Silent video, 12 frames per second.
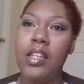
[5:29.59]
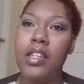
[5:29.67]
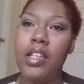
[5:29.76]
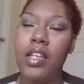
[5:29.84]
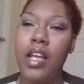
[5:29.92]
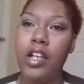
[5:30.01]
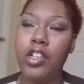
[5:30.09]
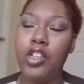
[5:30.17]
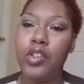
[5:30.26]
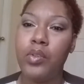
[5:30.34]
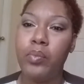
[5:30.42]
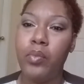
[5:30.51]
the
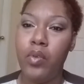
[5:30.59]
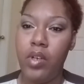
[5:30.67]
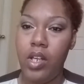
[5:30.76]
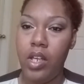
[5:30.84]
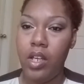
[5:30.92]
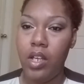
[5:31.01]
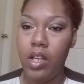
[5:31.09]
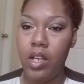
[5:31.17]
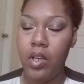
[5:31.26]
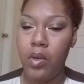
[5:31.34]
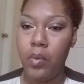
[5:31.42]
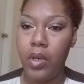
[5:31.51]
next morning
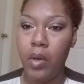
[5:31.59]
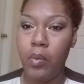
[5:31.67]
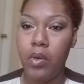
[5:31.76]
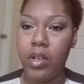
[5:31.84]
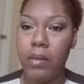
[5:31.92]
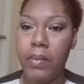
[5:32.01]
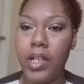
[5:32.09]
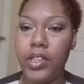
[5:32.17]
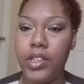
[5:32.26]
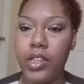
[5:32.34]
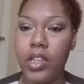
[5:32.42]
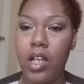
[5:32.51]
when I woke up, I
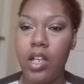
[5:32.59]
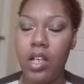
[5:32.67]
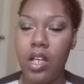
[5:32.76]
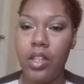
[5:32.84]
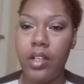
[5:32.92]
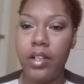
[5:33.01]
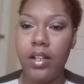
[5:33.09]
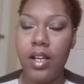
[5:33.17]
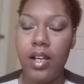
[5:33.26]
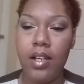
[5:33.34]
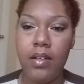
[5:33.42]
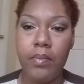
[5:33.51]
took another
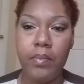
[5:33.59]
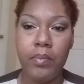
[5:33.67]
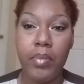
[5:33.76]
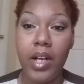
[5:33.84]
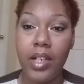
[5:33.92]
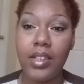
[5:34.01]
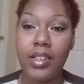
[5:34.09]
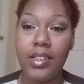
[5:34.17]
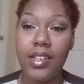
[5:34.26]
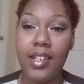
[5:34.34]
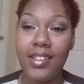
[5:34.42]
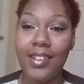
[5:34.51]
pregnancy
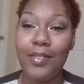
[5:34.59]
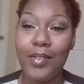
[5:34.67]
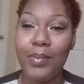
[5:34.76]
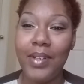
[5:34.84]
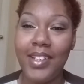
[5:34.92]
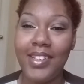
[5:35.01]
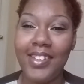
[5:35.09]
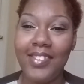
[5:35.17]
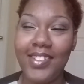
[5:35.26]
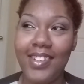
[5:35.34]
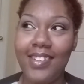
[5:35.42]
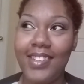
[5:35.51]
test, and it was positive.
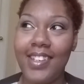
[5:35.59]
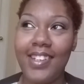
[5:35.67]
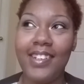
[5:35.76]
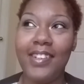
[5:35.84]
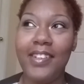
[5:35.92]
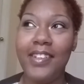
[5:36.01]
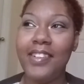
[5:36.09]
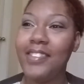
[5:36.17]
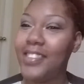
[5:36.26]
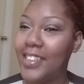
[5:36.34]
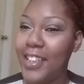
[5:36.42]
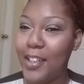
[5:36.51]
So I was like, oh
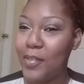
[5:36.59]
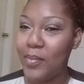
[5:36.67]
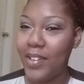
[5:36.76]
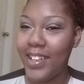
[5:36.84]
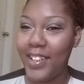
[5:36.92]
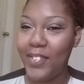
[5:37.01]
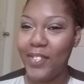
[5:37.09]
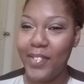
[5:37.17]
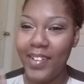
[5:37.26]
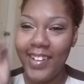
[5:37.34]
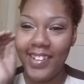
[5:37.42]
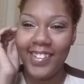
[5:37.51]
shit, I'm pregnant for
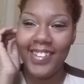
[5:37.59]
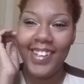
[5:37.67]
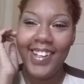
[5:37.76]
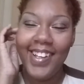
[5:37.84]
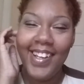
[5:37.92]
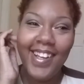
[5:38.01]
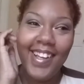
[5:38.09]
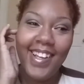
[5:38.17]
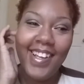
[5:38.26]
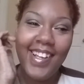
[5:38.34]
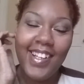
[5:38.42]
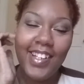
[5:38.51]
real.
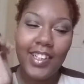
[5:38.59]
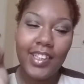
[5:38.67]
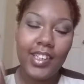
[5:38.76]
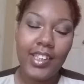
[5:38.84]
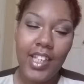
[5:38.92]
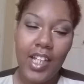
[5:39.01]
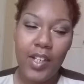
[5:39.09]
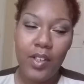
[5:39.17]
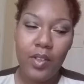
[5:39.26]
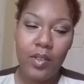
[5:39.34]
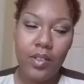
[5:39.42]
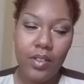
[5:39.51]

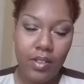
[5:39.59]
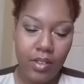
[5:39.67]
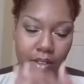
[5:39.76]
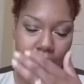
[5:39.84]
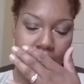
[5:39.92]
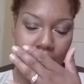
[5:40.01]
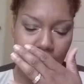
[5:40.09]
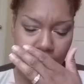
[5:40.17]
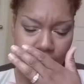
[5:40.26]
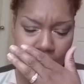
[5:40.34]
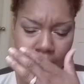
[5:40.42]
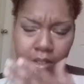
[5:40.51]
So,
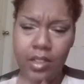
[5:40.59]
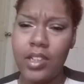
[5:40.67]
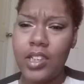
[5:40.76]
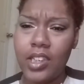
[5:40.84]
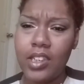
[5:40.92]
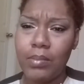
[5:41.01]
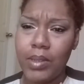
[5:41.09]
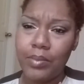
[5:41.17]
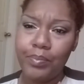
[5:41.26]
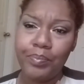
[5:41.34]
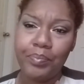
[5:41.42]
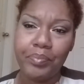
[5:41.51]
excuse
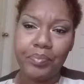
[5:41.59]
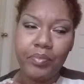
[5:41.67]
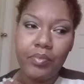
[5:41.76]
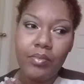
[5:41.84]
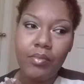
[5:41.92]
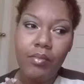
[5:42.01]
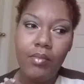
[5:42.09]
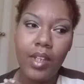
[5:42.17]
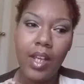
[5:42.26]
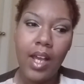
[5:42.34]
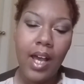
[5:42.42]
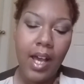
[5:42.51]
me.
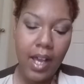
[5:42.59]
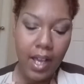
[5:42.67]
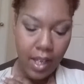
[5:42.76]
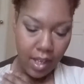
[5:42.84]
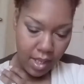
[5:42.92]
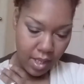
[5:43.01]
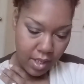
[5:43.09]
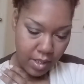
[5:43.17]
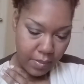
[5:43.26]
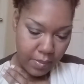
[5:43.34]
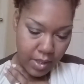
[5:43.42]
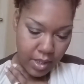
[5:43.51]

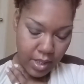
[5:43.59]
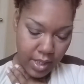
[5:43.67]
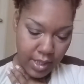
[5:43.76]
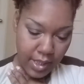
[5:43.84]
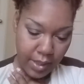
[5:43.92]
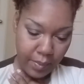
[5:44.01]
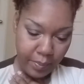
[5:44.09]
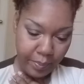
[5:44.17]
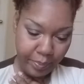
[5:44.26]
Let's see.